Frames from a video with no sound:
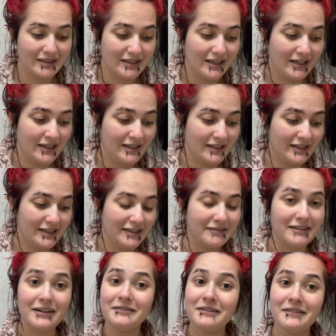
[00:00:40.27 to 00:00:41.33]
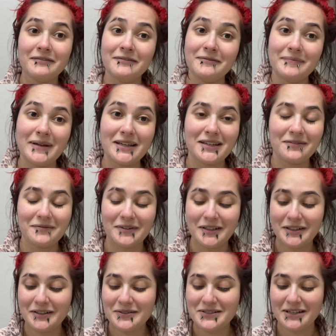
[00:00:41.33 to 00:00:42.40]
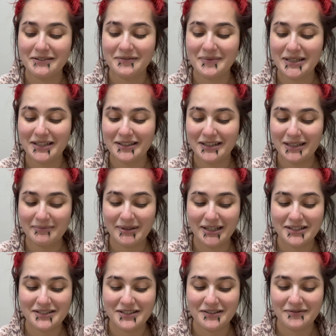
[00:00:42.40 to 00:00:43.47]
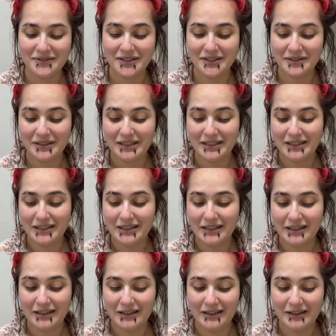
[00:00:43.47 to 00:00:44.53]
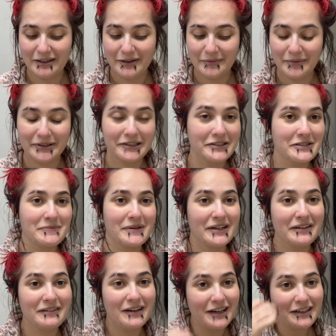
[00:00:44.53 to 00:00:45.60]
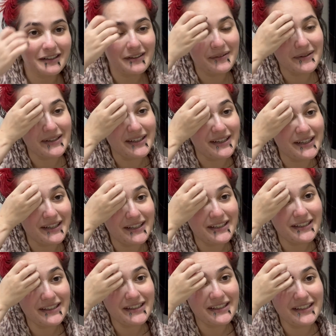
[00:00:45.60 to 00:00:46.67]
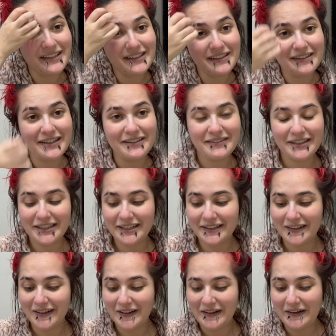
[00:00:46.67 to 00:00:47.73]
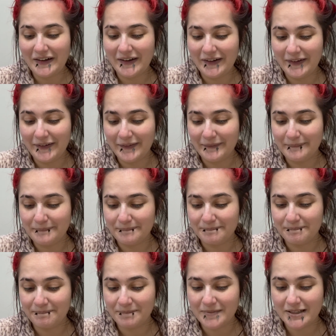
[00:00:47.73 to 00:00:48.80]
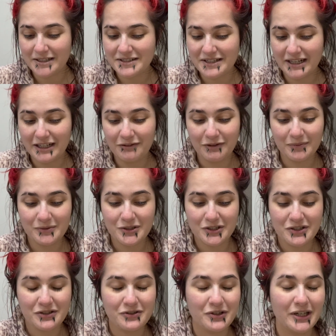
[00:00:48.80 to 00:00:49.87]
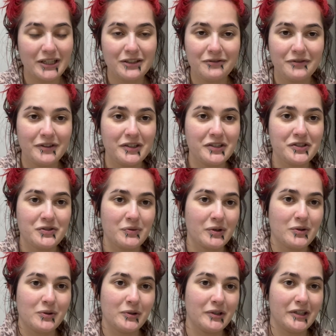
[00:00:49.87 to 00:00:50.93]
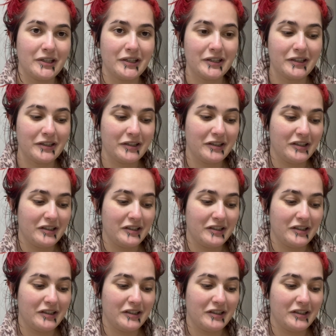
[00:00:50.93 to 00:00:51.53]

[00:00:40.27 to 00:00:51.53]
I love making videos. I love making ODDbody TV, but there's been a lot going on lately. Aside from just trying to finish recording